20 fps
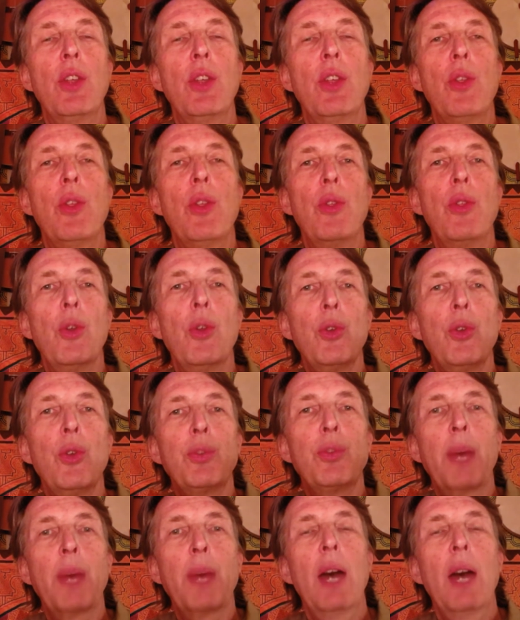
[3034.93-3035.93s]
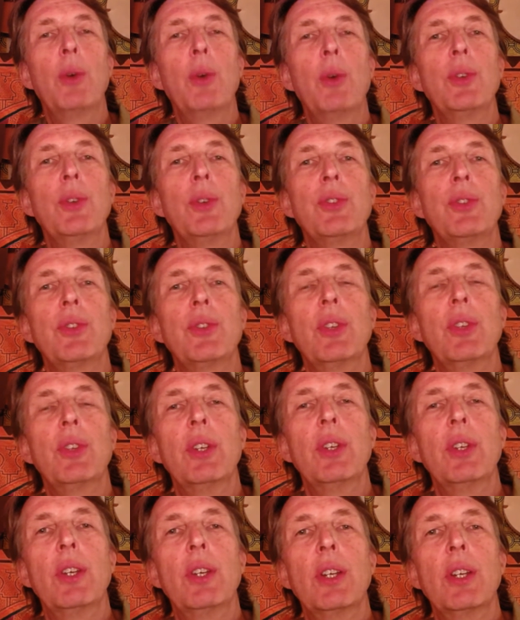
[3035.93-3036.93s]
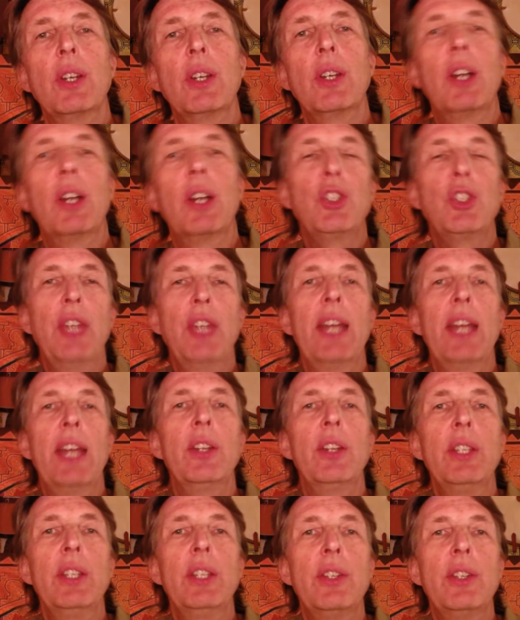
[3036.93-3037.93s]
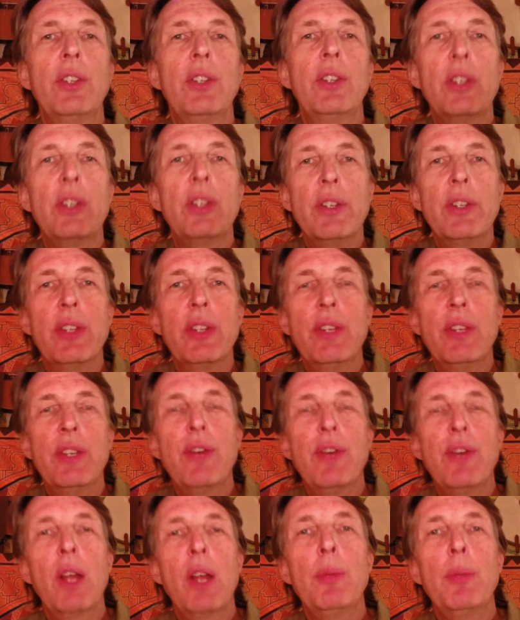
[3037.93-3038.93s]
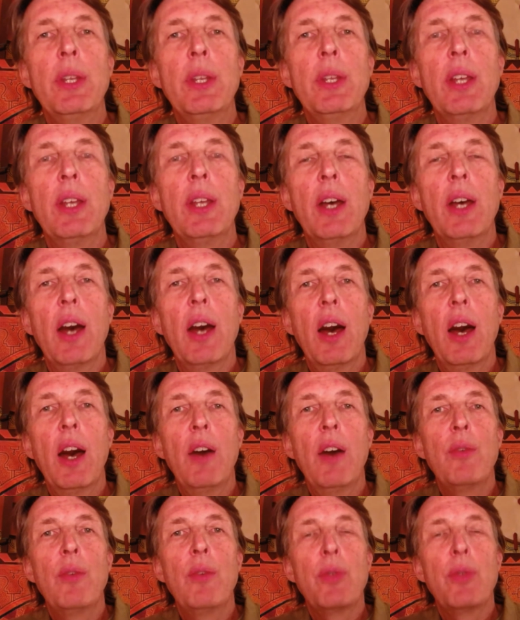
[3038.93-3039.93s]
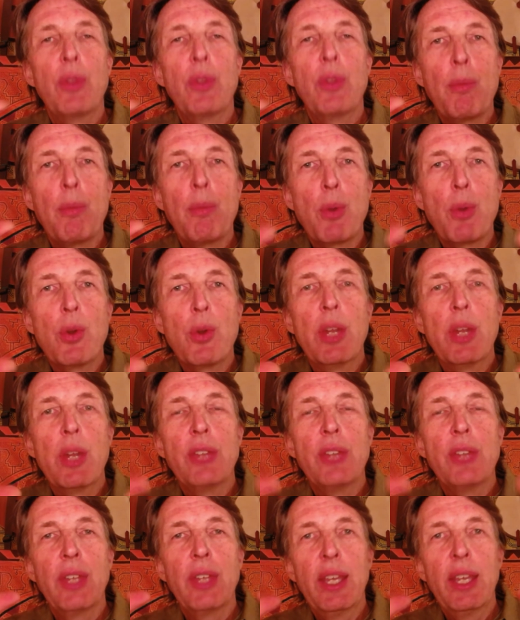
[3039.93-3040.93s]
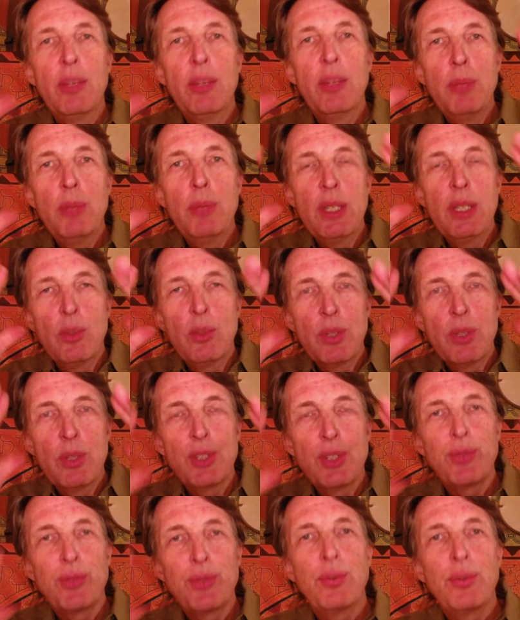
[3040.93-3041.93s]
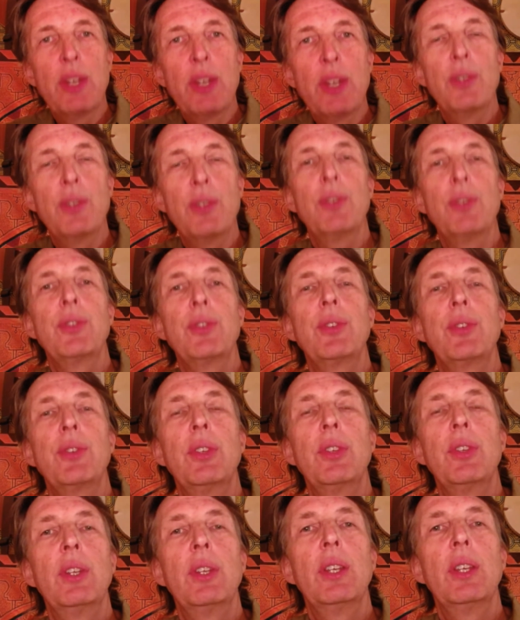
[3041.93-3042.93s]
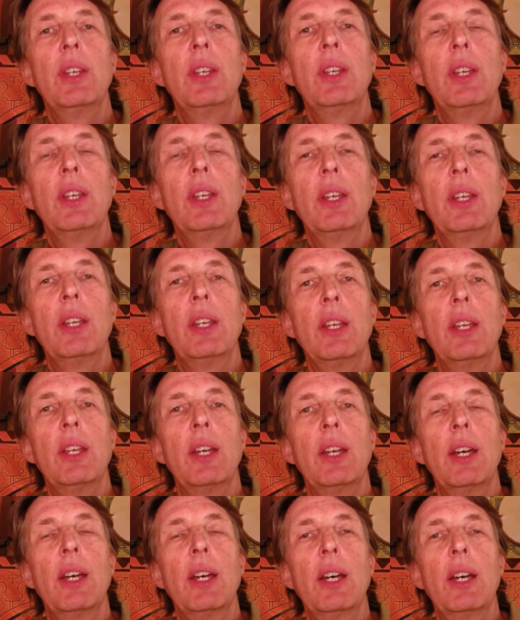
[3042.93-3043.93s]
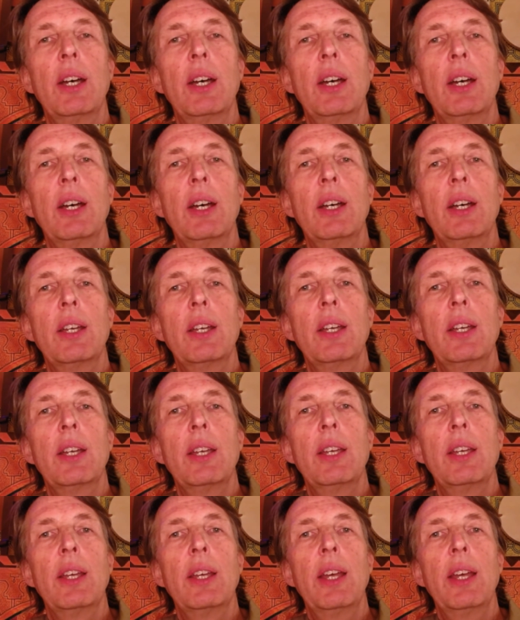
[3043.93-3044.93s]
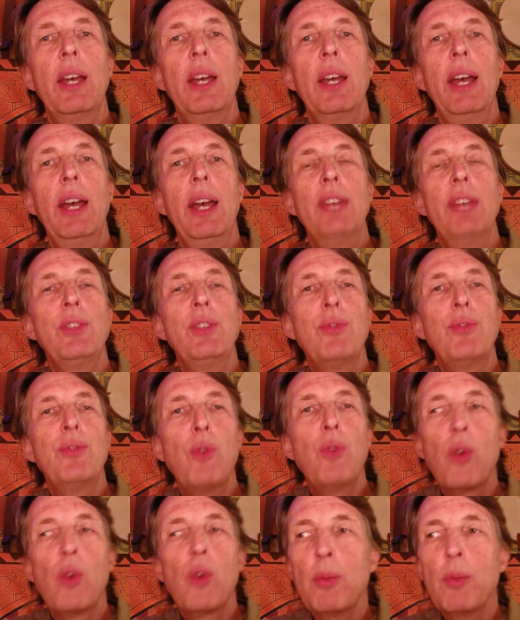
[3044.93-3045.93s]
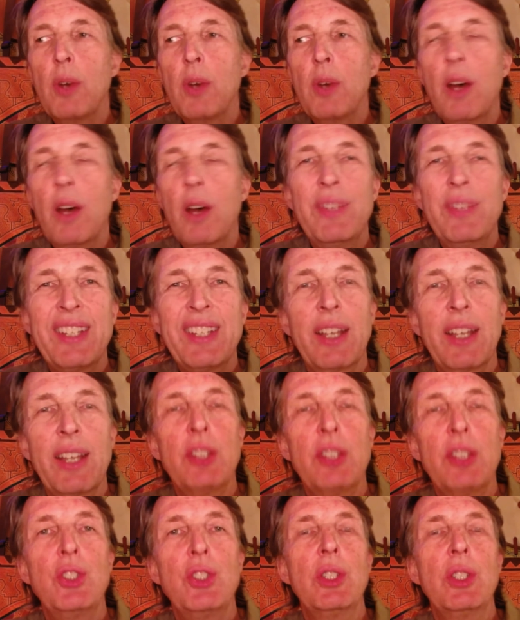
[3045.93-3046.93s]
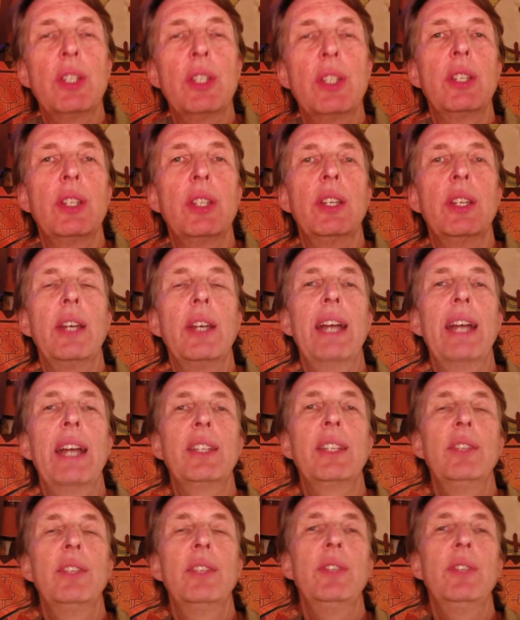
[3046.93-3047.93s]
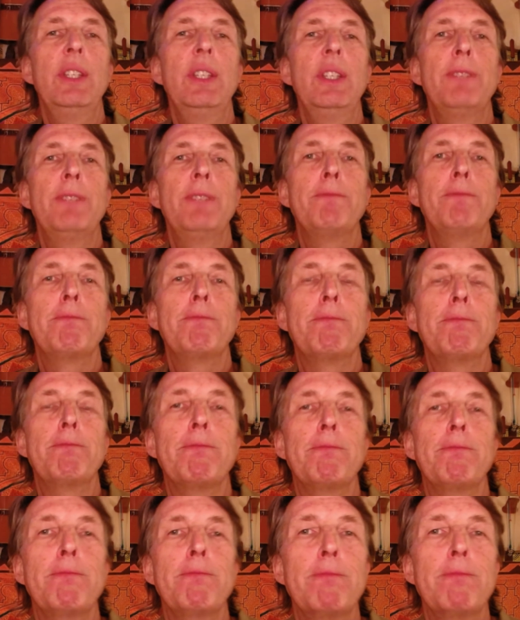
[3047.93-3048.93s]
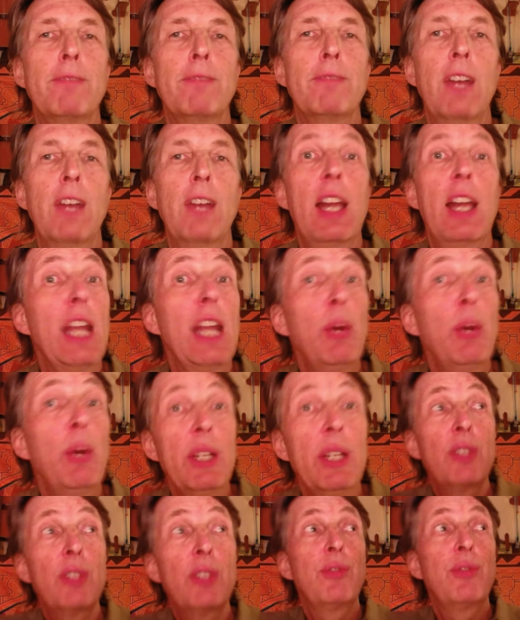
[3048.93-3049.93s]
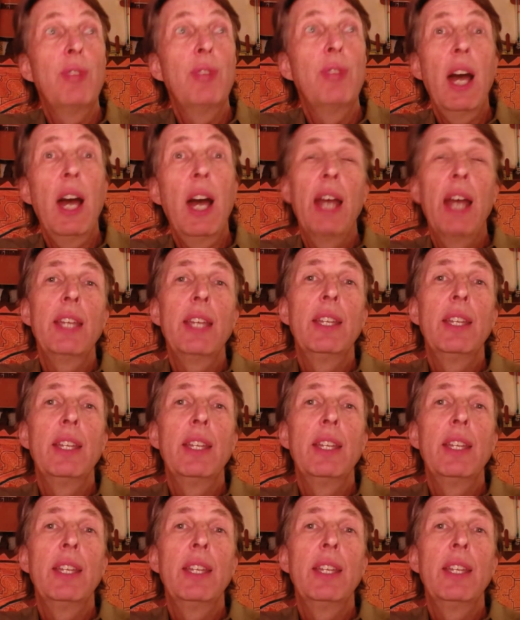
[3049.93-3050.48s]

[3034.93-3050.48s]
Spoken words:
Those powers got channeled into the development of the bird as a head being with its feathers as a form of intelligent activity, allowing it to fly